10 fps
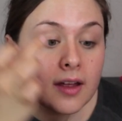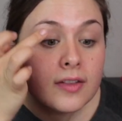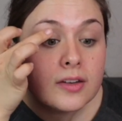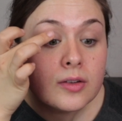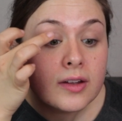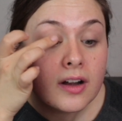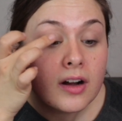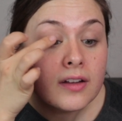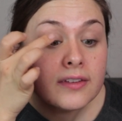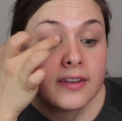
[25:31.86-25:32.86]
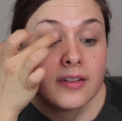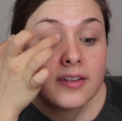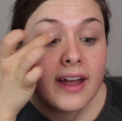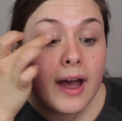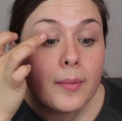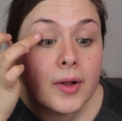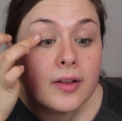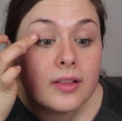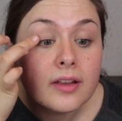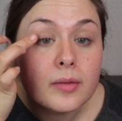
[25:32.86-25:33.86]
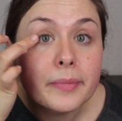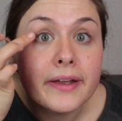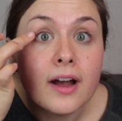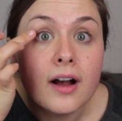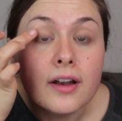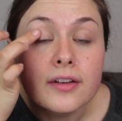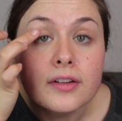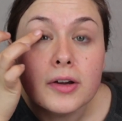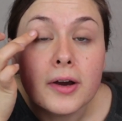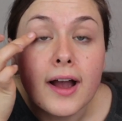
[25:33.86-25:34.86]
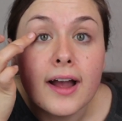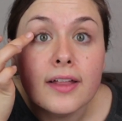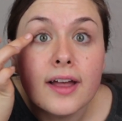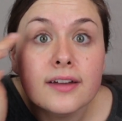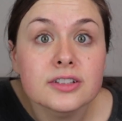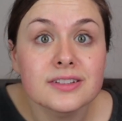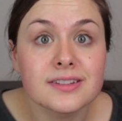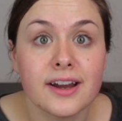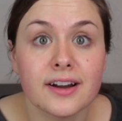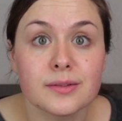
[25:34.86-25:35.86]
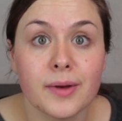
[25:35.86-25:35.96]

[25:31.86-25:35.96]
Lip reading: And then you can also dab a little bit on your eyelashes there as